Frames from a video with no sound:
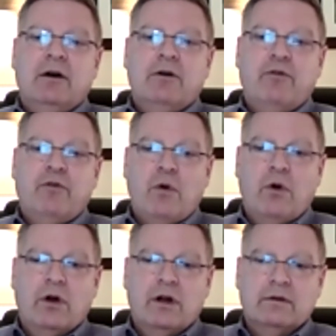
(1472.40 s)

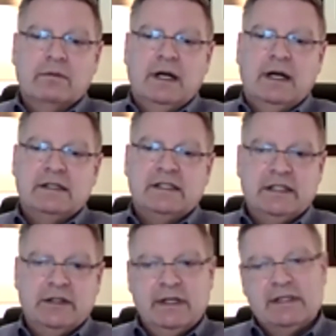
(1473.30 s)
for
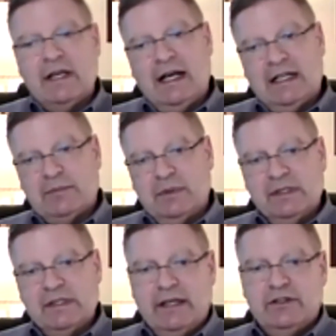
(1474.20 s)
serious
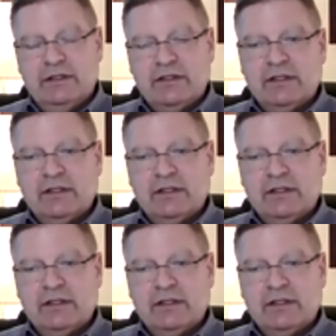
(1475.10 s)
hospitalizations,